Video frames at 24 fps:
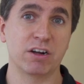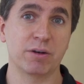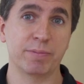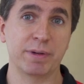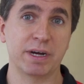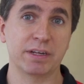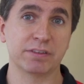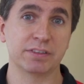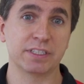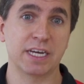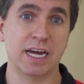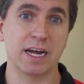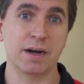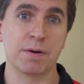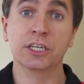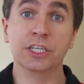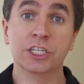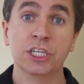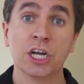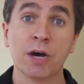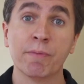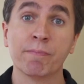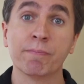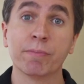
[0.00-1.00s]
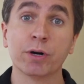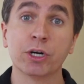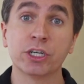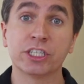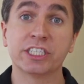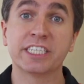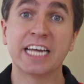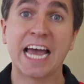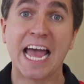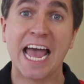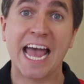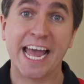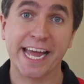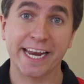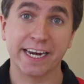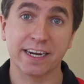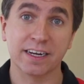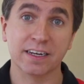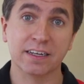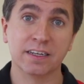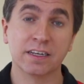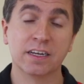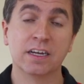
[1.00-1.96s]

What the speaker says: about that. Number 10,